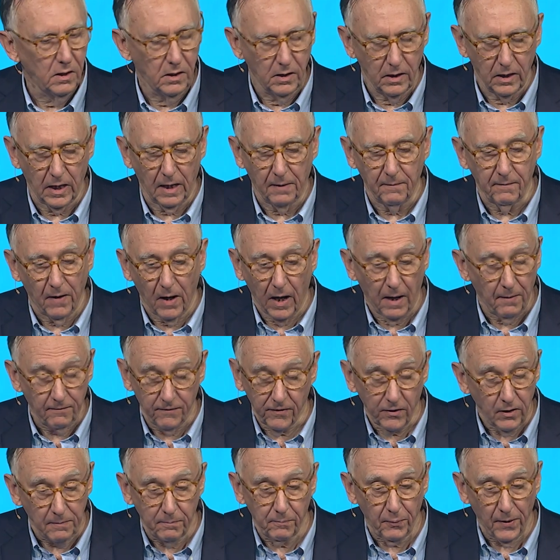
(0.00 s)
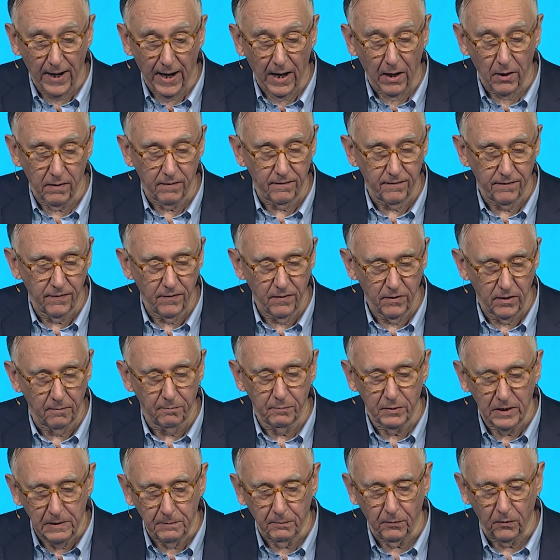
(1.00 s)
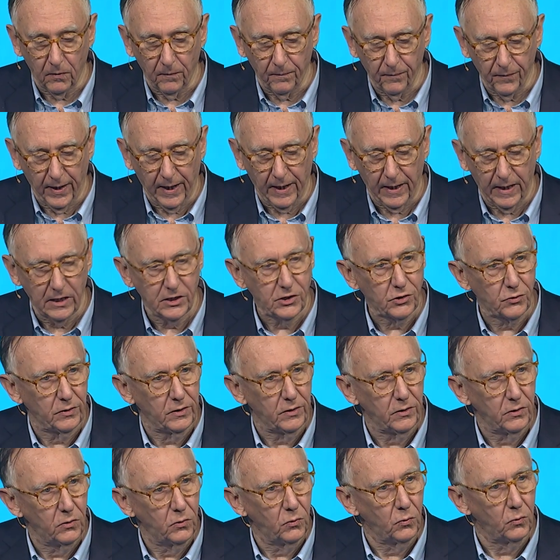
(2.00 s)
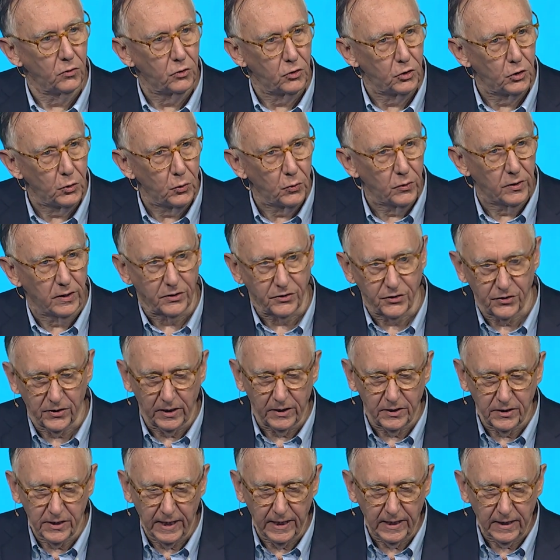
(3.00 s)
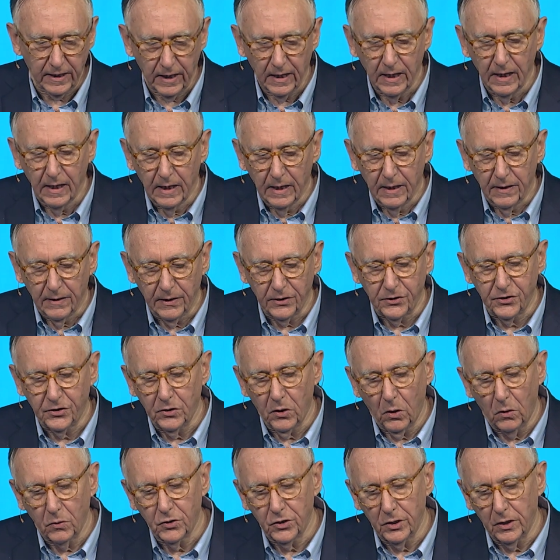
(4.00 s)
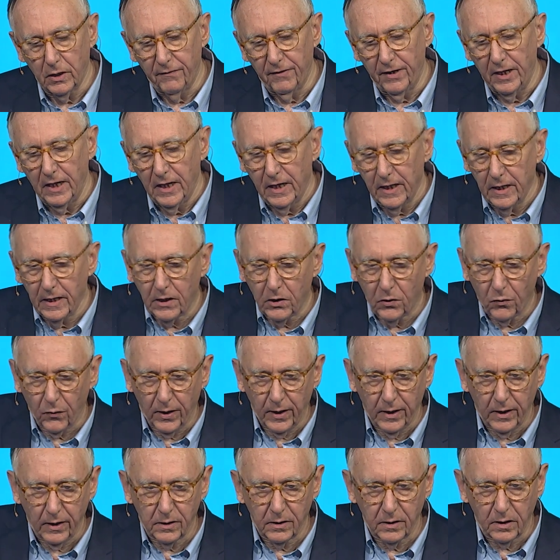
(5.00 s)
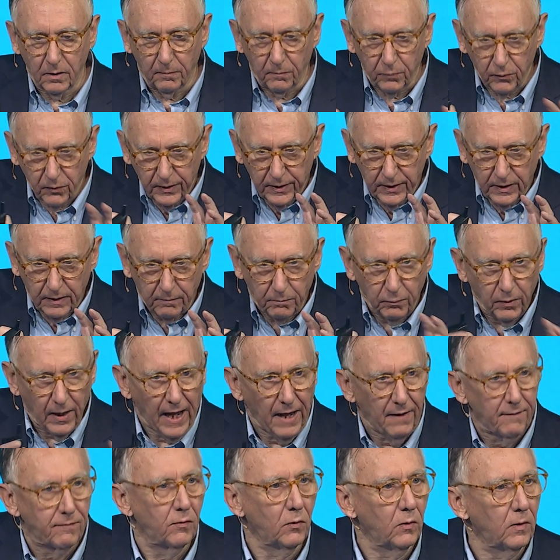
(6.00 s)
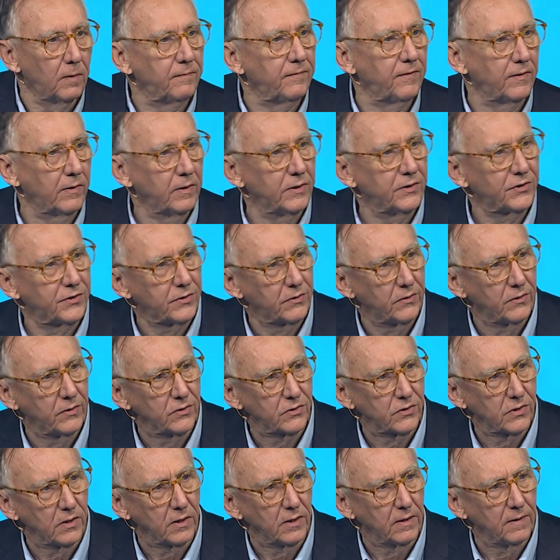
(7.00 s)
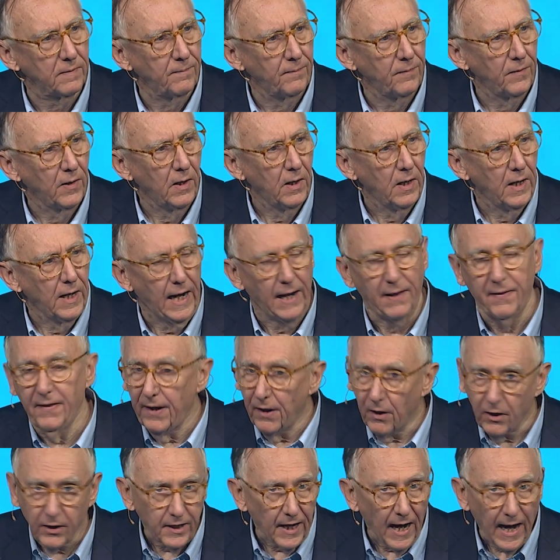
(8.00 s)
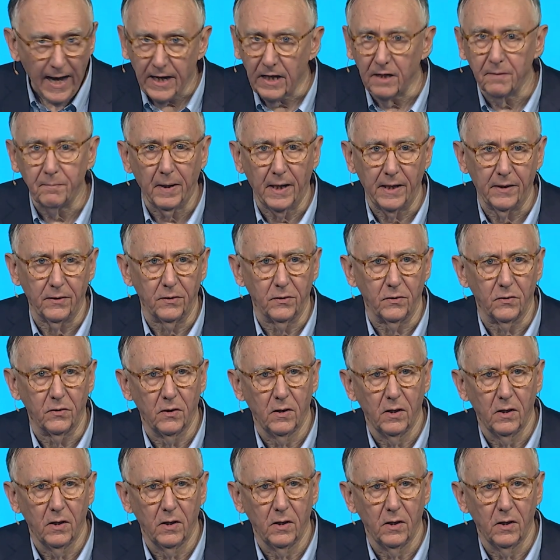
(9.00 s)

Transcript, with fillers: And I'm, I'm very proud of the people at Esri who do this. They take this notion of an integrated, complete platform very seriously. And they are guided by you.